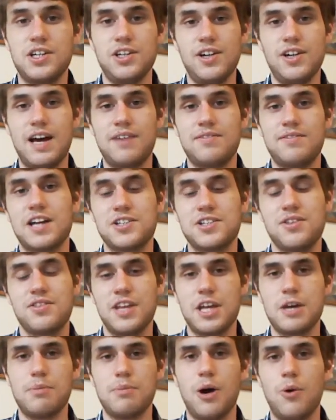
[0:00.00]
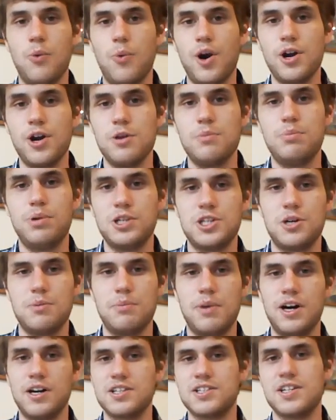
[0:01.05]
You'd have to actually think about where you put your
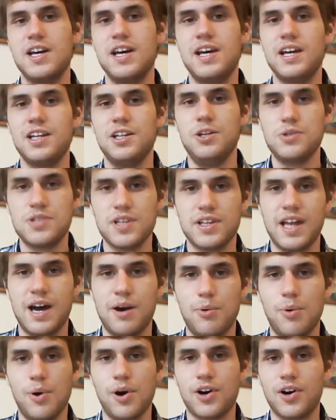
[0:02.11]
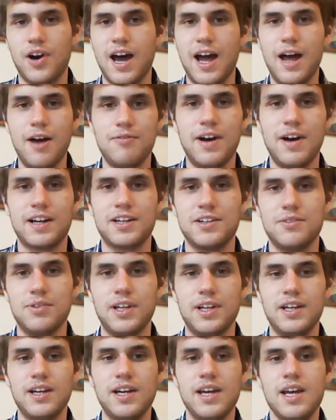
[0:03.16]
monks using that war cry
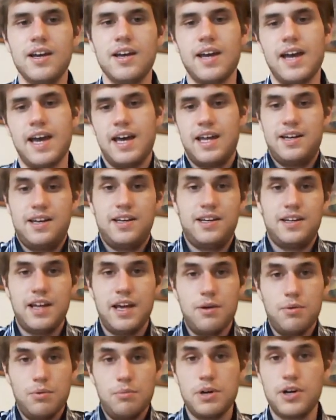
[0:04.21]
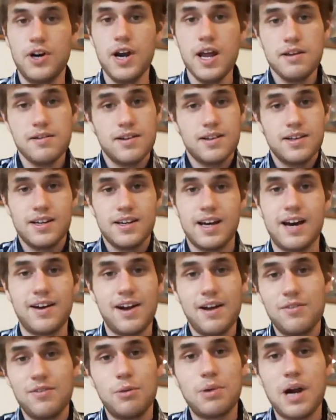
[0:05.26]
effectively, and it would be great. I'd
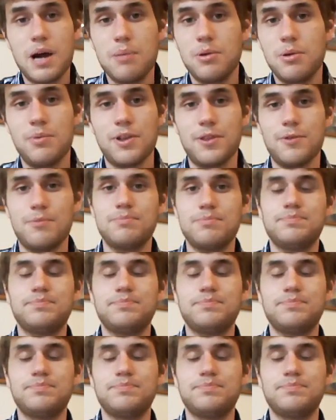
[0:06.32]
have no problem with them.